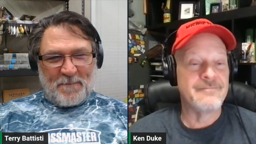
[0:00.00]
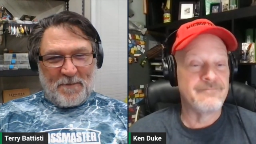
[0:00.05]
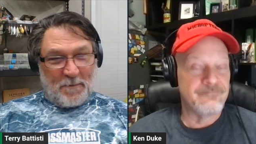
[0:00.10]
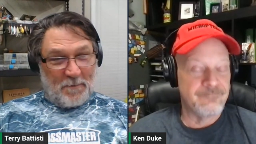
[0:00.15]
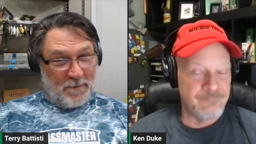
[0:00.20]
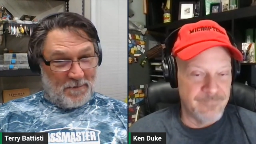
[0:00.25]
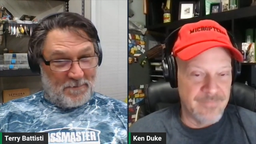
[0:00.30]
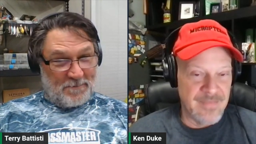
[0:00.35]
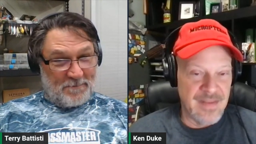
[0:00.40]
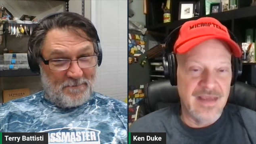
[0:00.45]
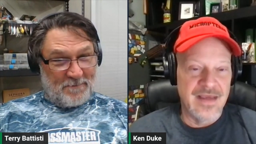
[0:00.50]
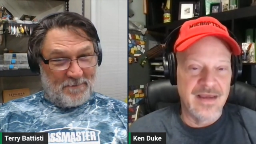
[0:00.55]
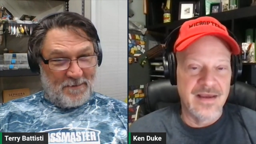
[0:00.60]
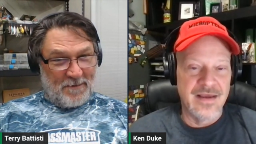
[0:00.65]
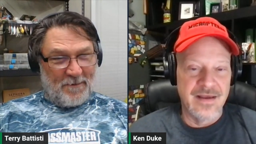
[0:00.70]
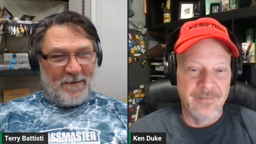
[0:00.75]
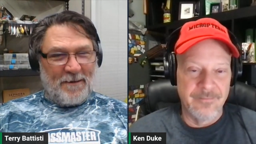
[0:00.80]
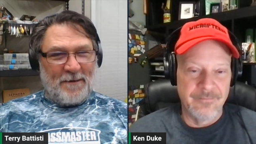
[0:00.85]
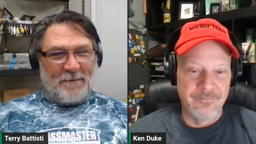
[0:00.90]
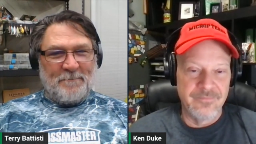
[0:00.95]
Speaker 1: You gonna
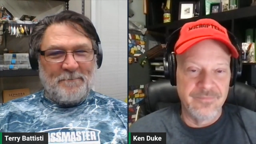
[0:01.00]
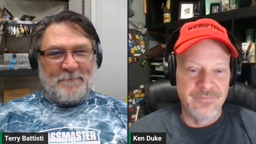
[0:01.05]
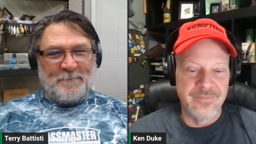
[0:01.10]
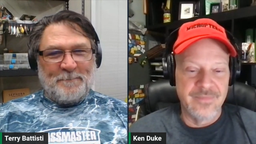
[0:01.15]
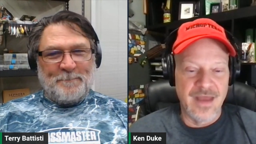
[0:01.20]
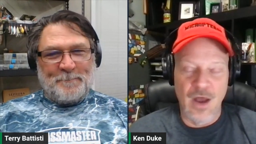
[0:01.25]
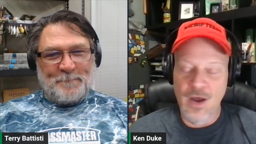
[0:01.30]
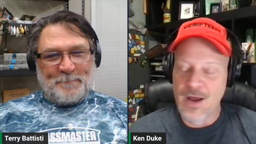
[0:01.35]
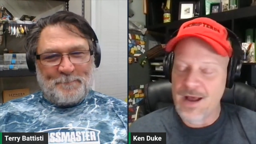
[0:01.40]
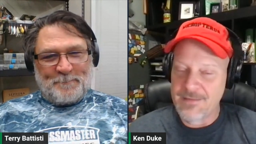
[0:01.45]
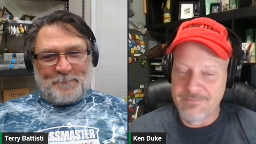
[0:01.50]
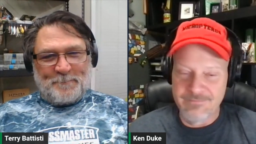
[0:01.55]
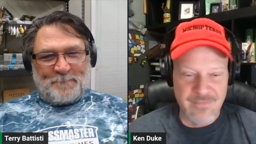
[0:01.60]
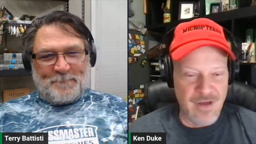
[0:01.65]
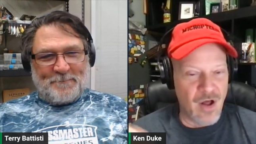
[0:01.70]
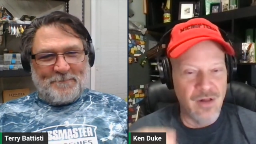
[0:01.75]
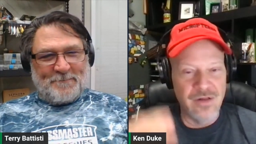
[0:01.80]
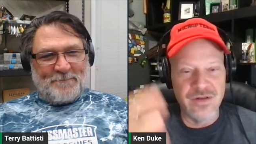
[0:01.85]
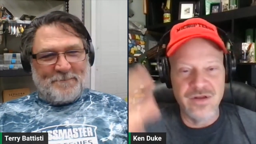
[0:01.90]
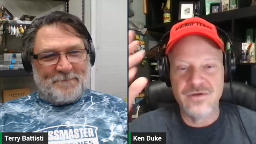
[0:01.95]
go ahead? All,
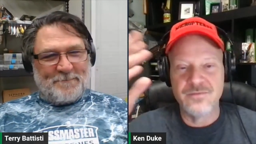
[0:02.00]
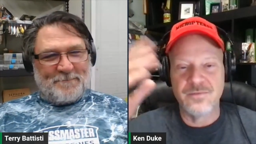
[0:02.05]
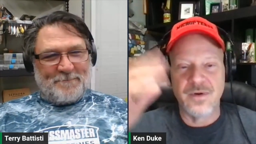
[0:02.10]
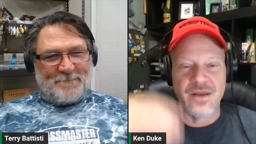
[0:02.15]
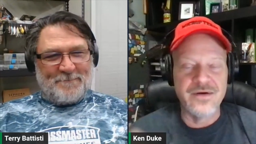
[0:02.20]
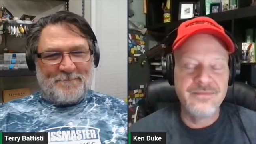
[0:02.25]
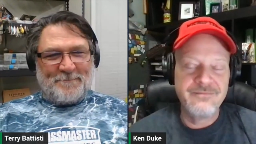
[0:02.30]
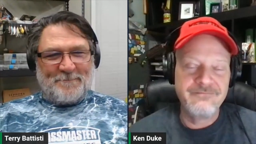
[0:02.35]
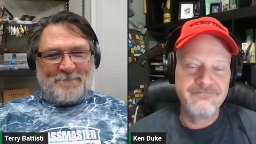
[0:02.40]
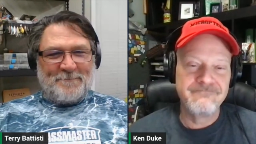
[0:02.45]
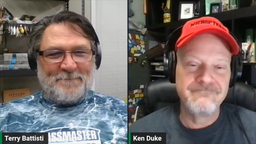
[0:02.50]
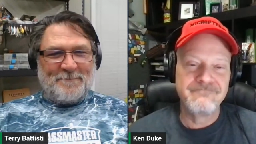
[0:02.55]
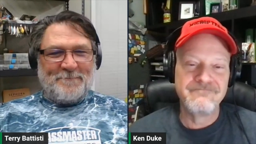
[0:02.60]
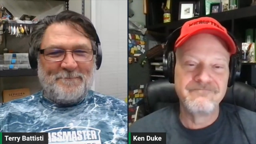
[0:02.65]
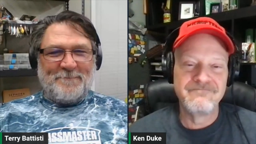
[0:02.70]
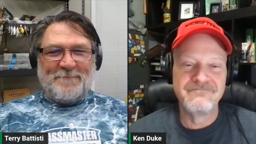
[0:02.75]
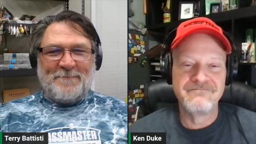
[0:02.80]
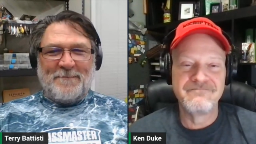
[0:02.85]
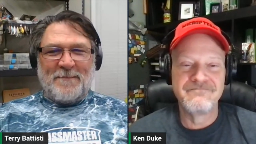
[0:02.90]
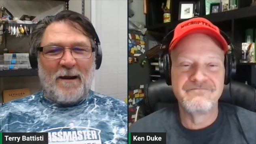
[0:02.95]
all you, brother.
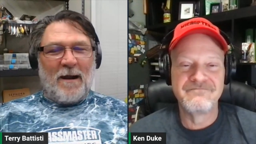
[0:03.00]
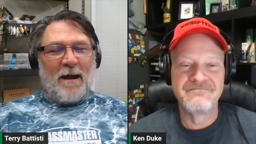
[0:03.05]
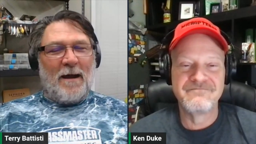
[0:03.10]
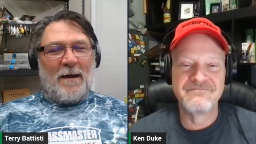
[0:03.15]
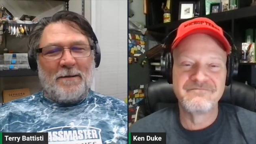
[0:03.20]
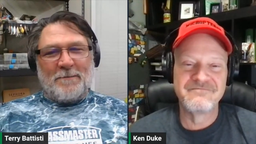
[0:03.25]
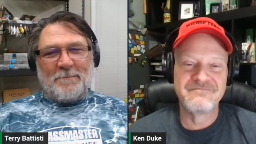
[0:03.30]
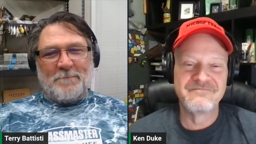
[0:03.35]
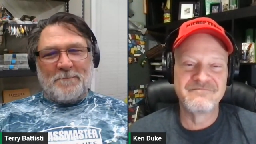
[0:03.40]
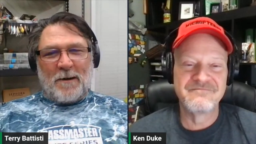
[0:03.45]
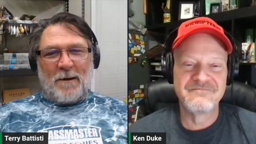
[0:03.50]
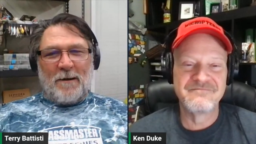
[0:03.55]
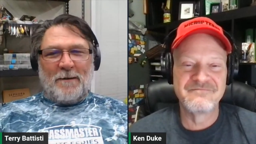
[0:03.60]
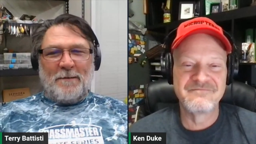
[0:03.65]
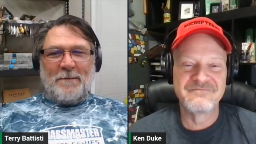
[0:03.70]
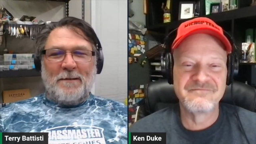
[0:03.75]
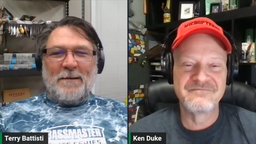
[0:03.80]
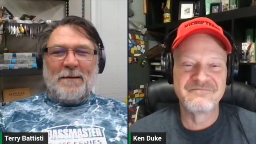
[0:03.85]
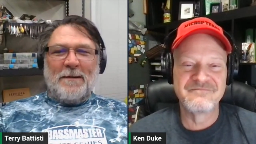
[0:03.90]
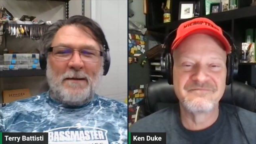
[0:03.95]
All right, all
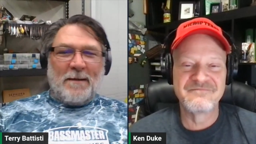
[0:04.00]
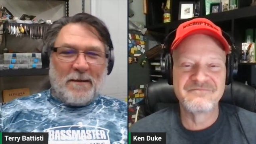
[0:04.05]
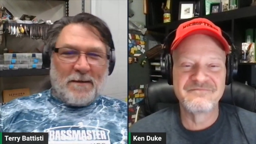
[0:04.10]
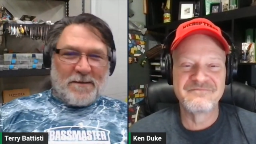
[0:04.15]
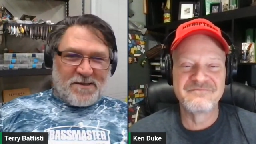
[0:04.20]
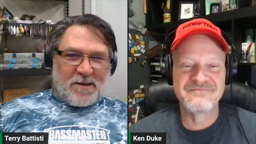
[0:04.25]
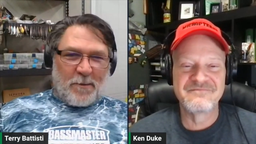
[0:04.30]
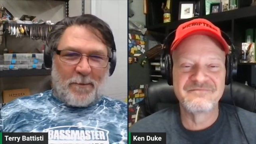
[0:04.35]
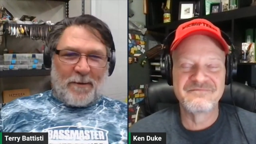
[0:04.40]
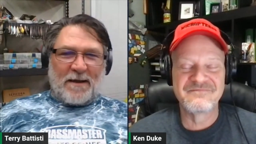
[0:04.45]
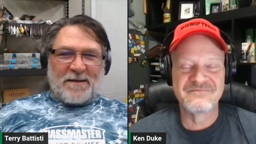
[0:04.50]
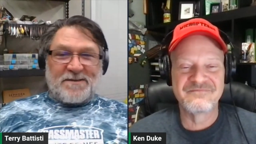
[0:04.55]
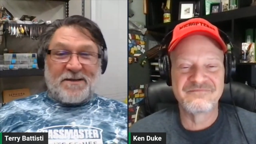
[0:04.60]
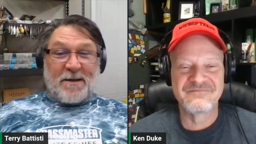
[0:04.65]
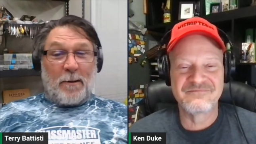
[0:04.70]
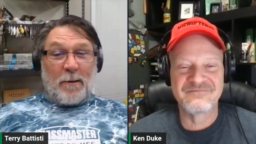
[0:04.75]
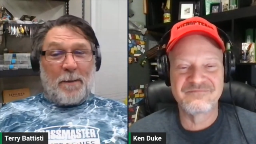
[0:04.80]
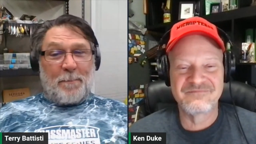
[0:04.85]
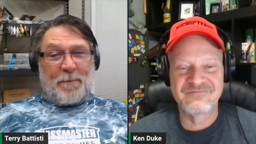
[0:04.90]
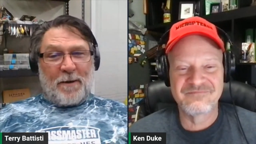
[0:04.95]
right. So we got
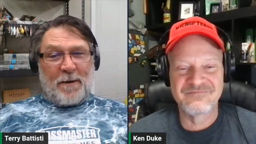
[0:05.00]
Terry